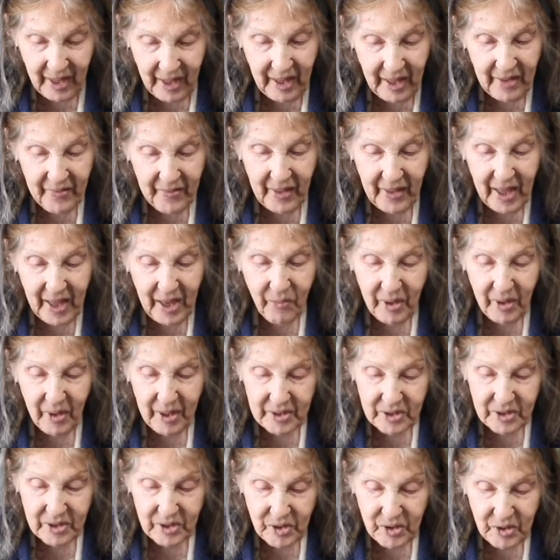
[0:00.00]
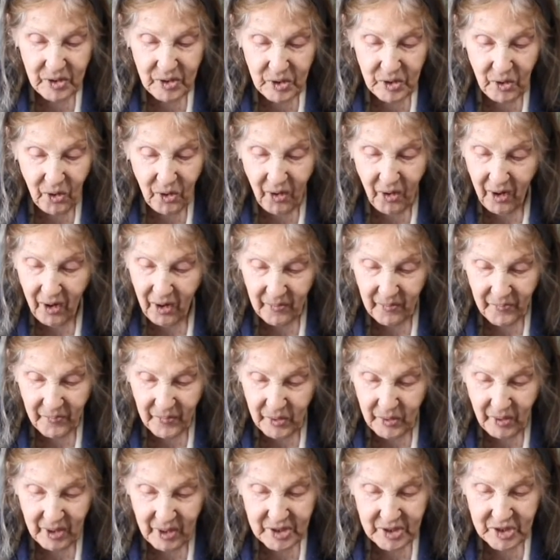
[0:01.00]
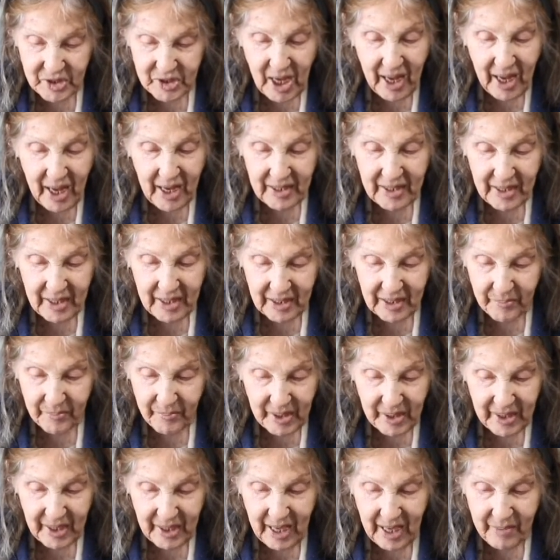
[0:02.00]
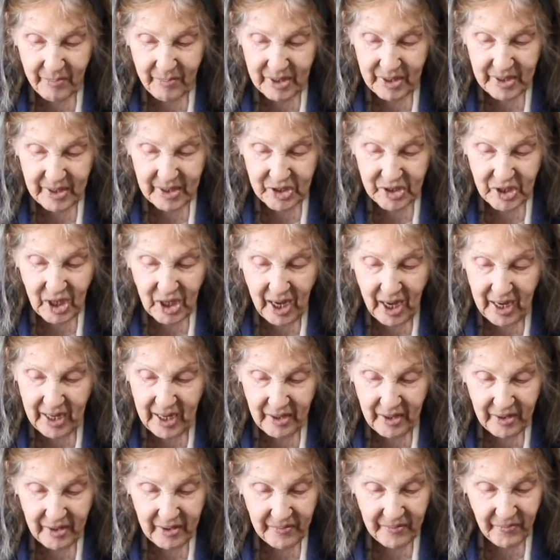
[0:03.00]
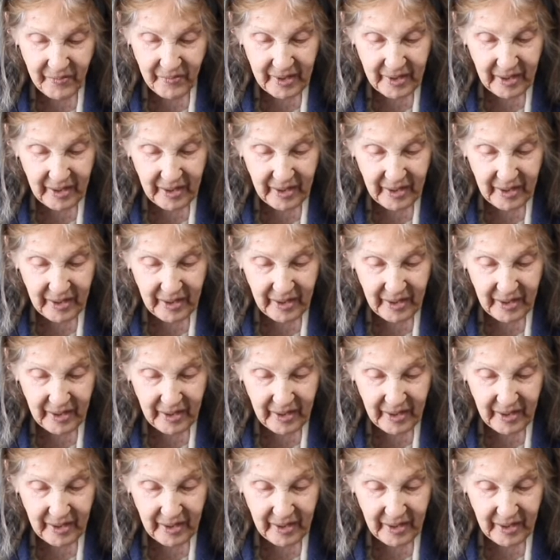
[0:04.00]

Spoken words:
They went to New York, where Satnick became a designer